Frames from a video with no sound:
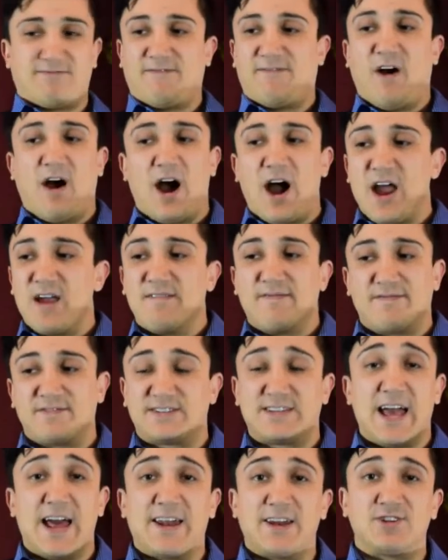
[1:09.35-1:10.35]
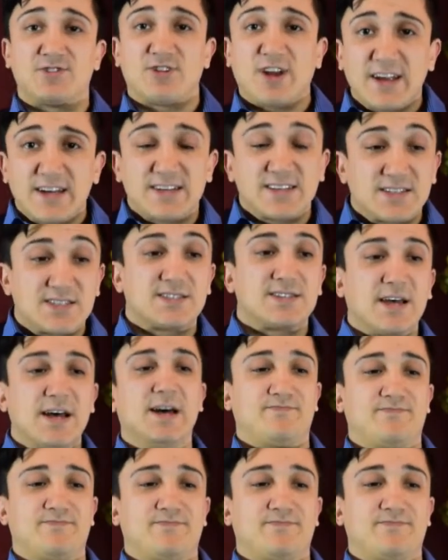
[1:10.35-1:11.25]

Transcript: 5 standard drinks.